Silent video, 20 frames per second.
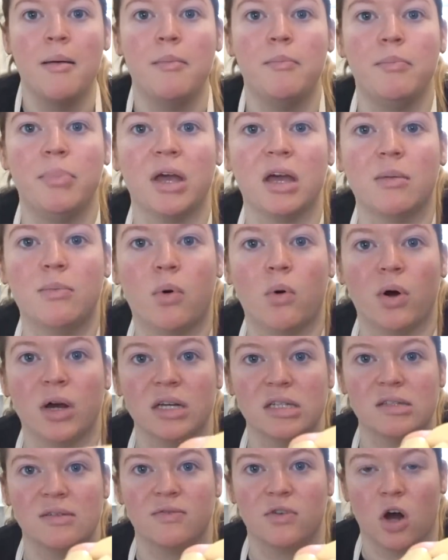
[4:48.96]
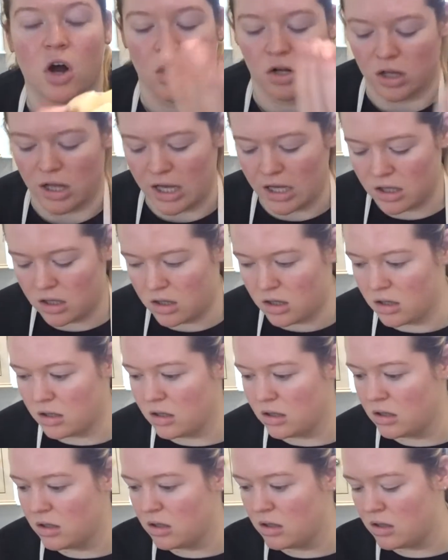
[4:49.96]
big boys of garlic.
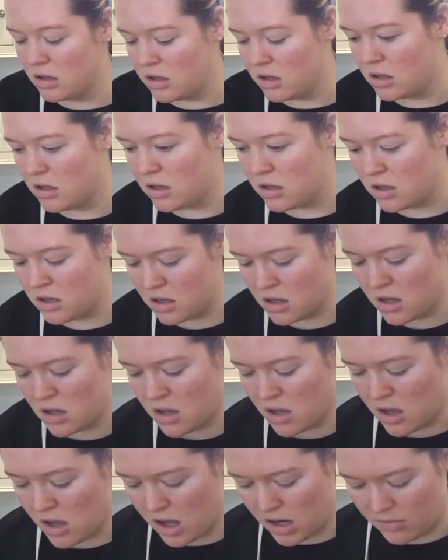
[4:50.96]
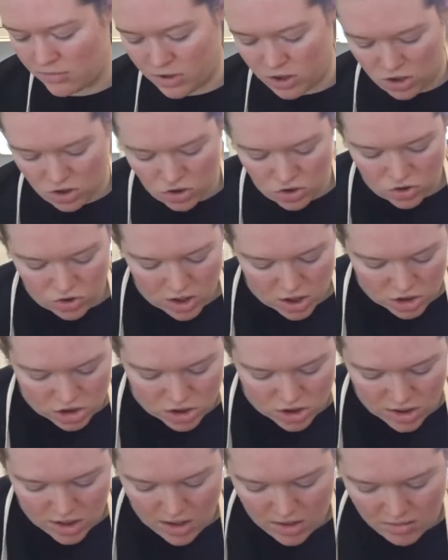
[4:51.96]
And I'm gonna
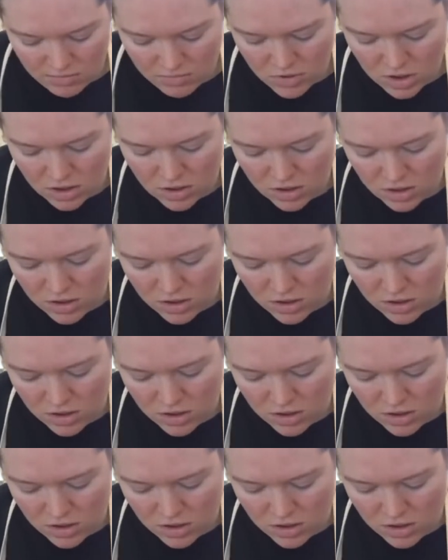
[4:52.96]
crush them.